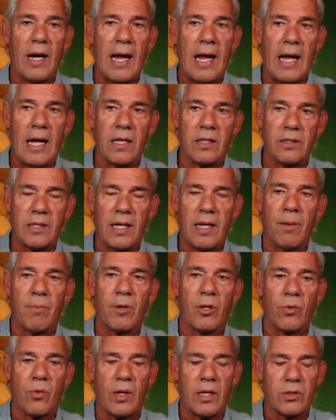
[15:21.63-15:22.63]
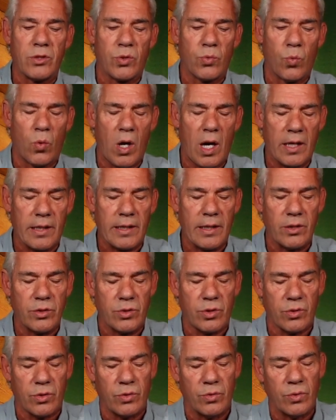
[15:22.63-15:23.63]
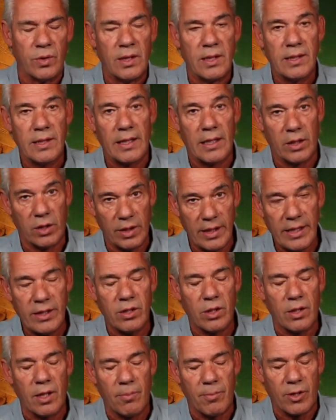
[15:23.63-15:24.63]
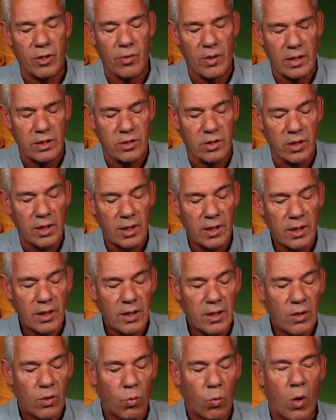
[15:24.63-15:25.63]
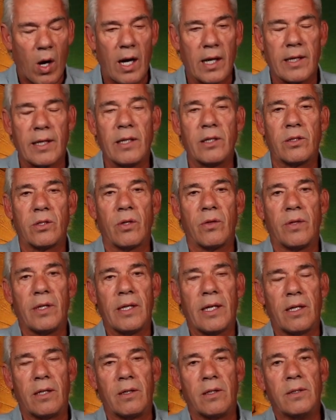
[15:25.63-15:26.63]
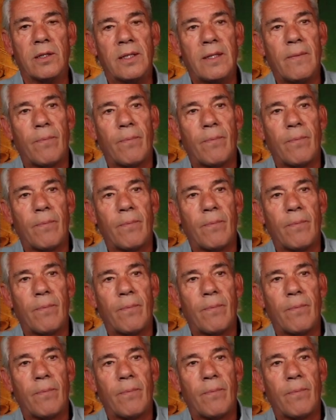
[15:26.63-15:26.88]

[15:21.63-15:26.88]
as illegal immigrants walk into their